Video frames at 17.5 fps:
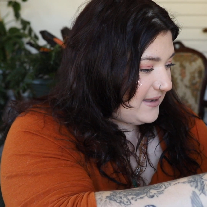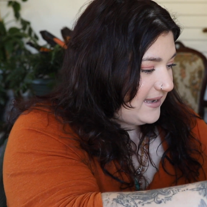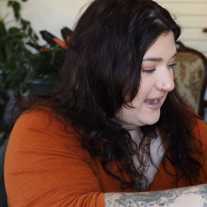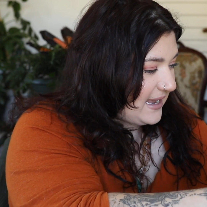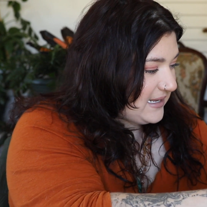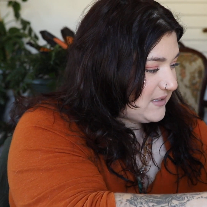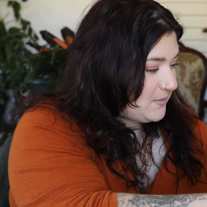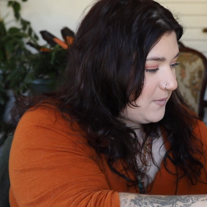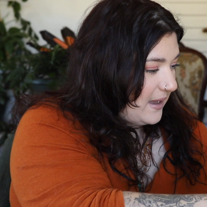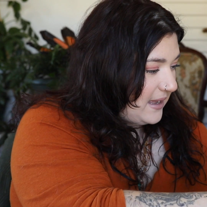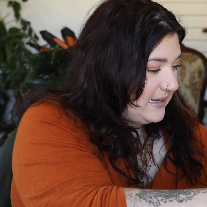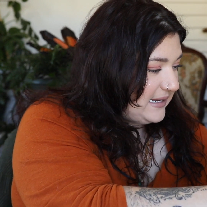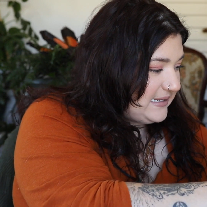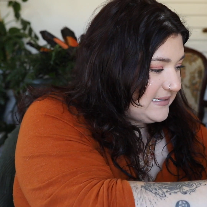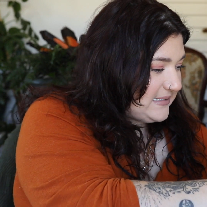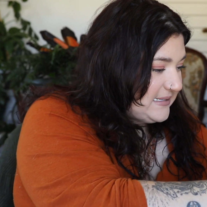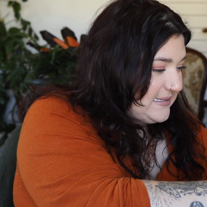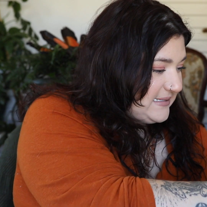next one
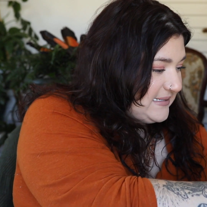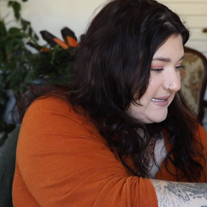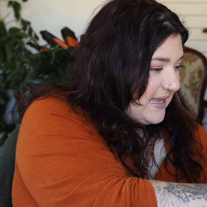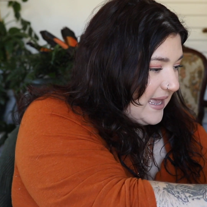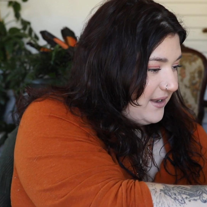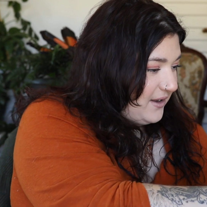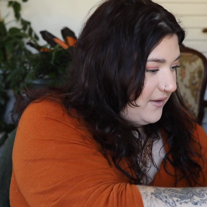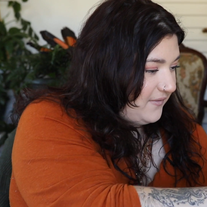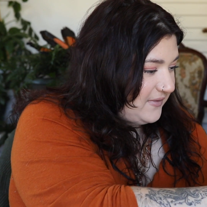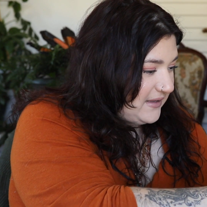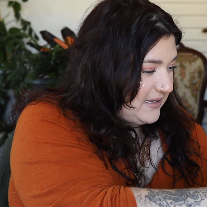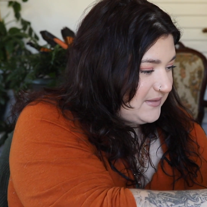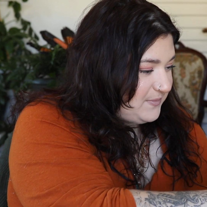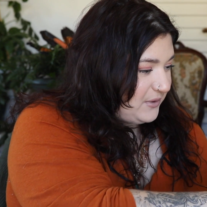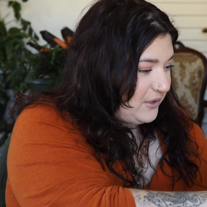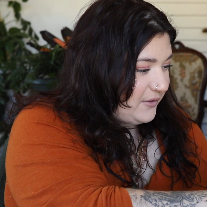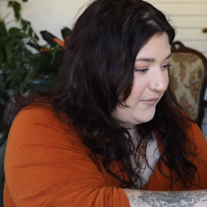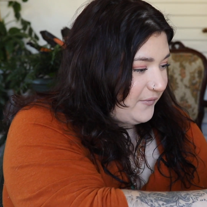is a set of these
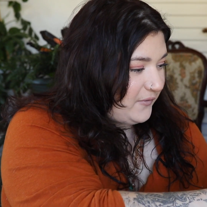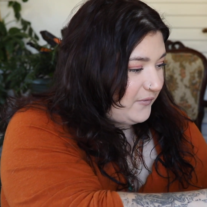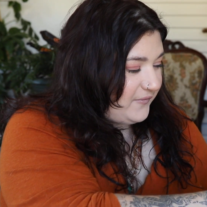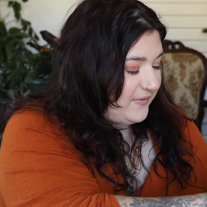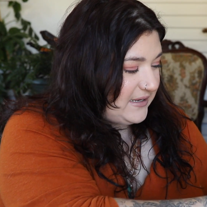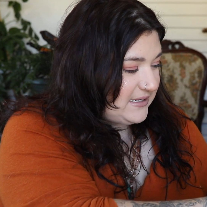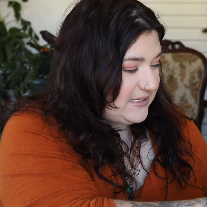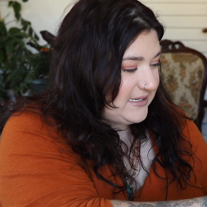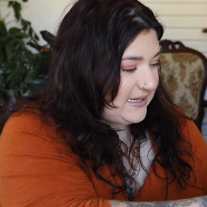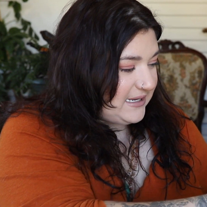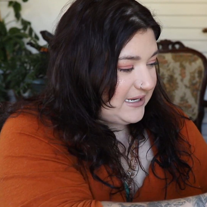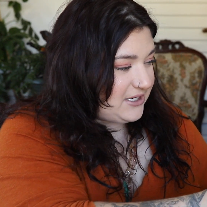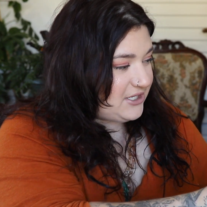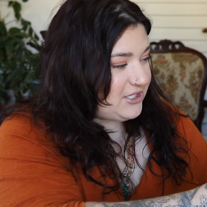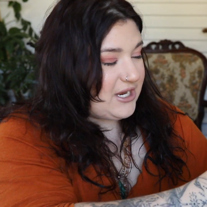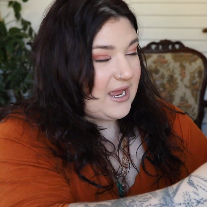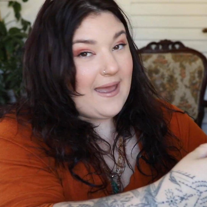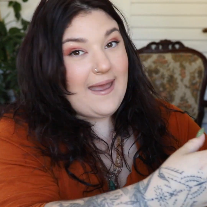beautiful
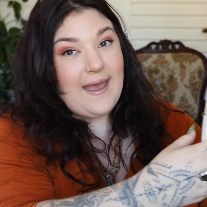vintage